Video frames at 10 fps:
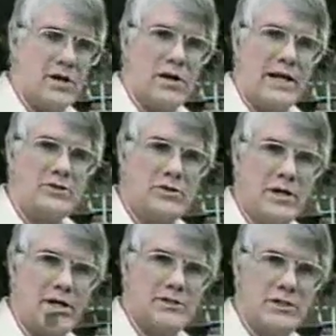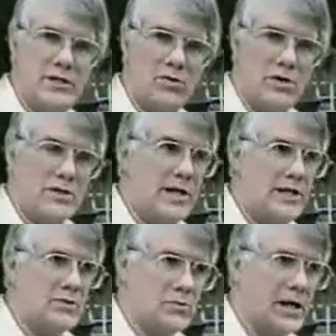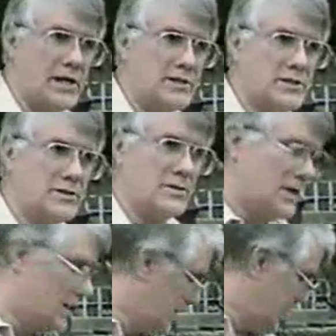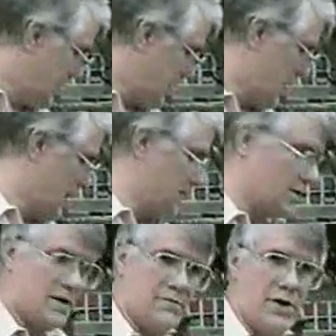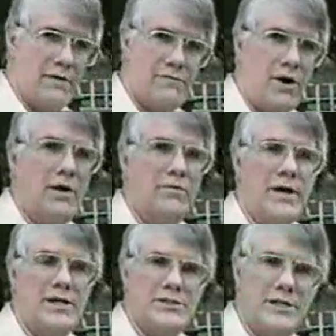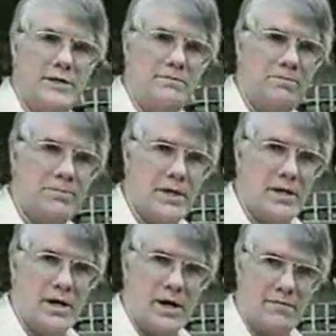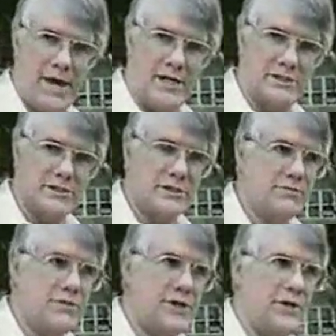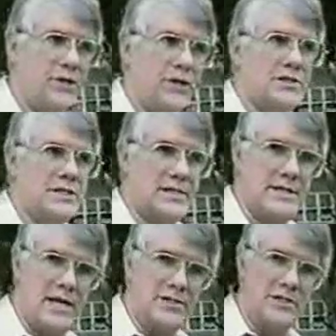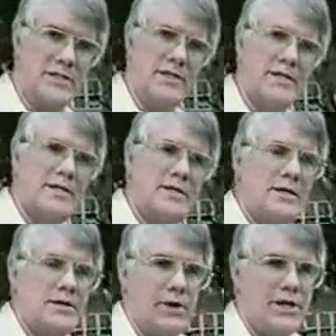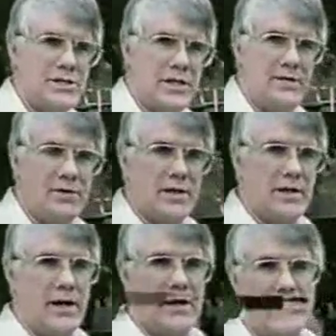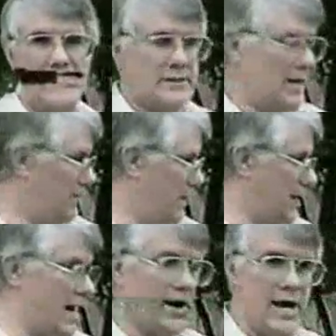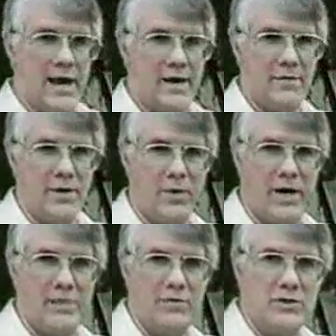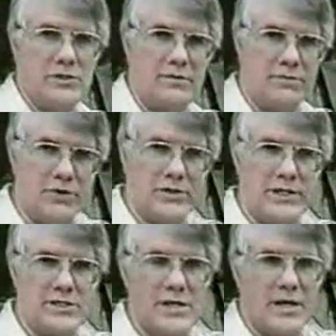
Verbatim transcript: little electrical energy in order to heat the water. So uh, there are very far-ranging advantages and features to the technology, ranging even in the areas that we now have a way of using voltage